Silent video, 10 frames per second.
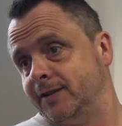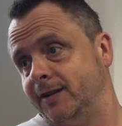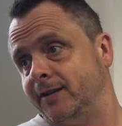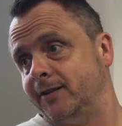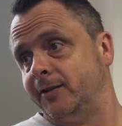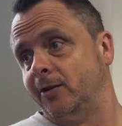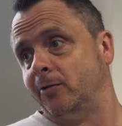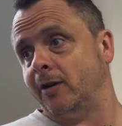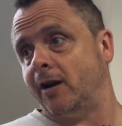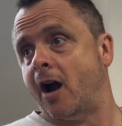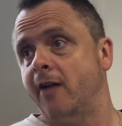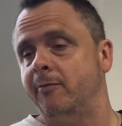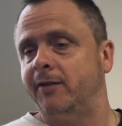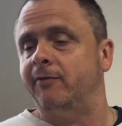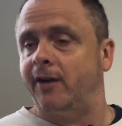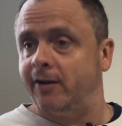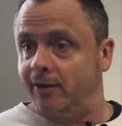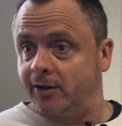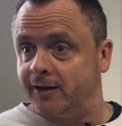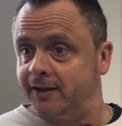and so I've been very
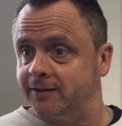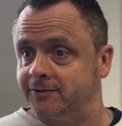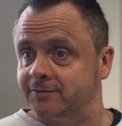lucky.